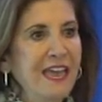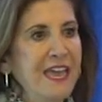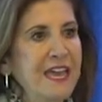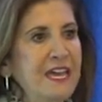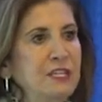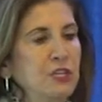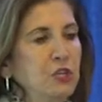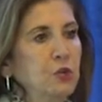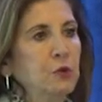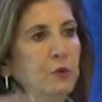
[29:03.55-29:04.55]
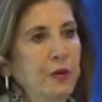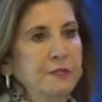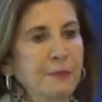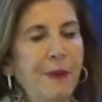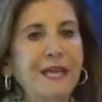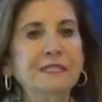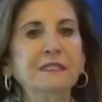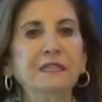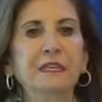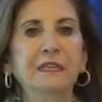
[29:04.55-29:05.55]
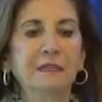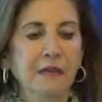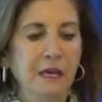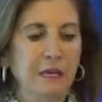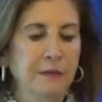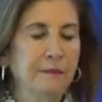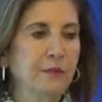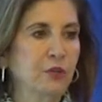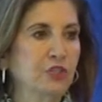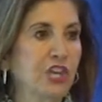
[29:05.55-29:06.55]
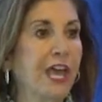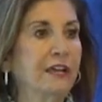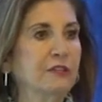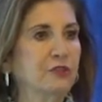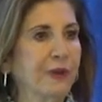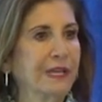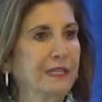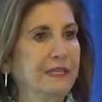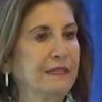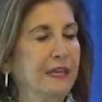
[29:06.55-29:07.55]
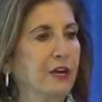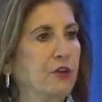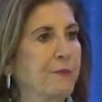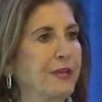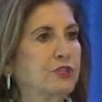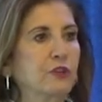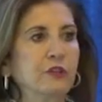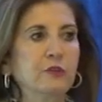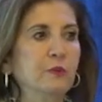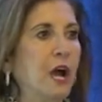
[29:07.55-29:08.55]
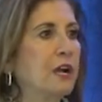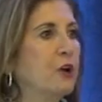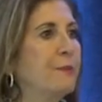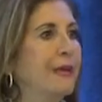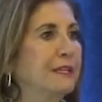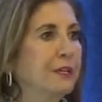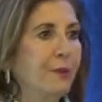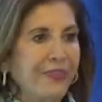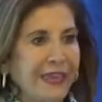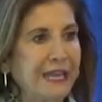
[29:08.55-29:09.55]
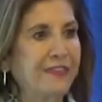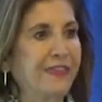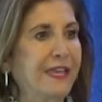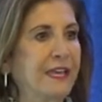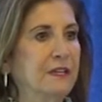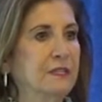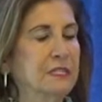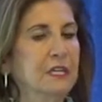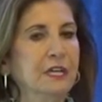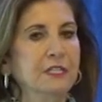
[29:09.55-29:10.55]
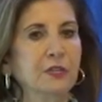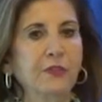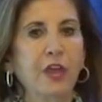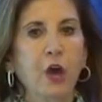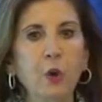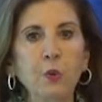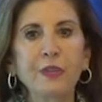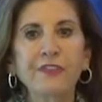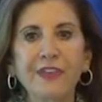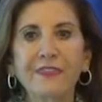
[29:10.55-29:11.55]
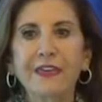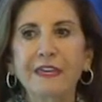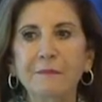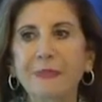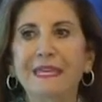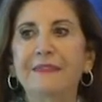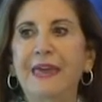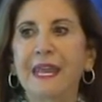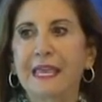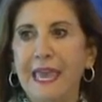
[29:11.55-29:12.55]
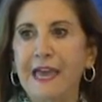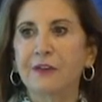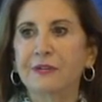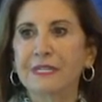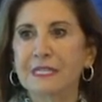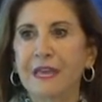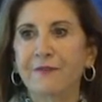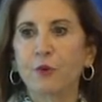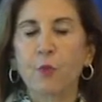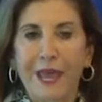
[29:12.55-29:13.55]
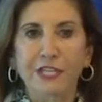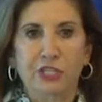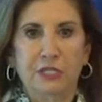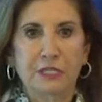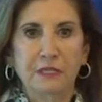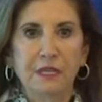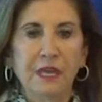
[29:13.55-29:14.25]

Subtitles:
And you deposit your check directly in there. You make sure you do not commingle it with anything else. So the only thing that can be in that account is ever wages.